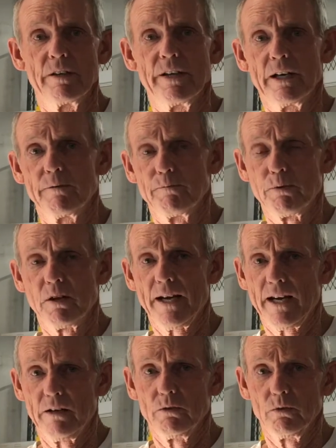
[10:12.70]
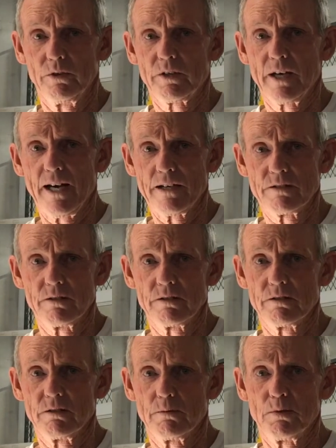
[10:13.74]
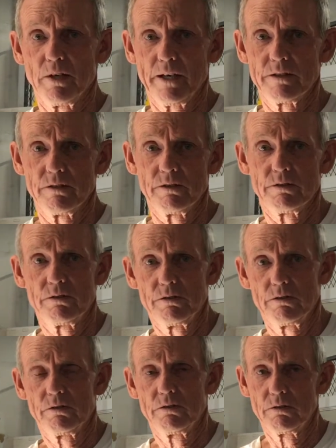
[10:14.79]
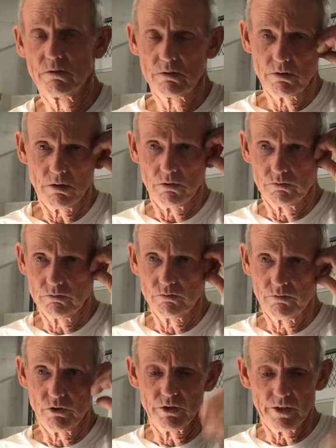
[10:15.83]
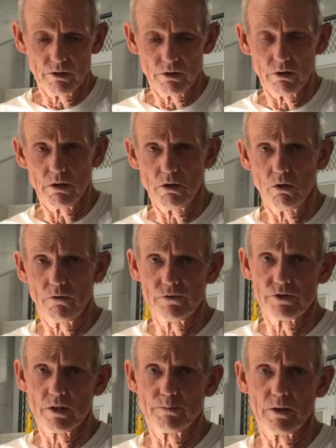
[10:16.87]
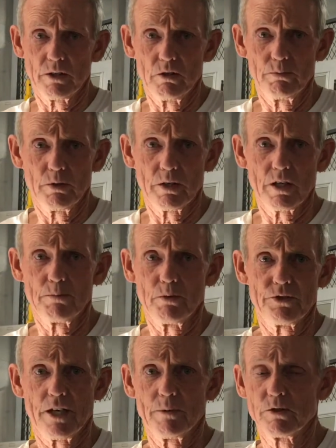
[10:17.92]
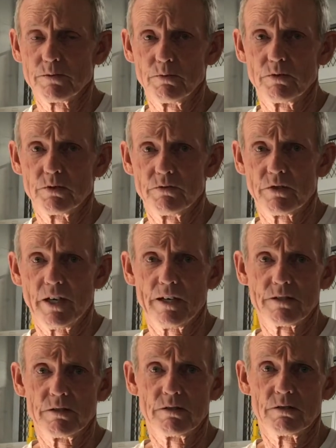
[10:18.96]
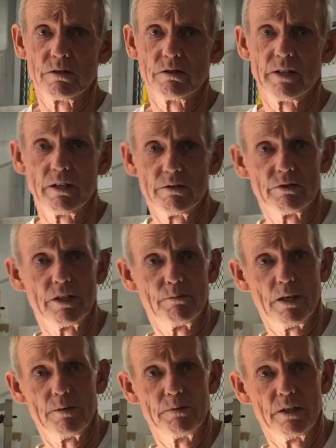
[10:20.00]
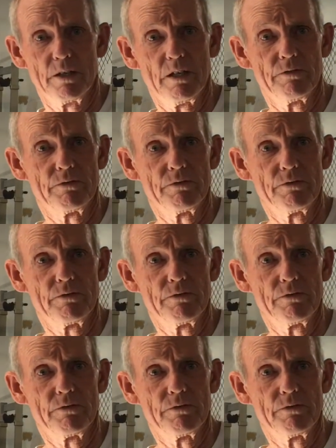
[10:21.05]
Then plant with castings in the plantings. So you dig a little hole for something and you put a couple tablespoons of castings in, that might be enough.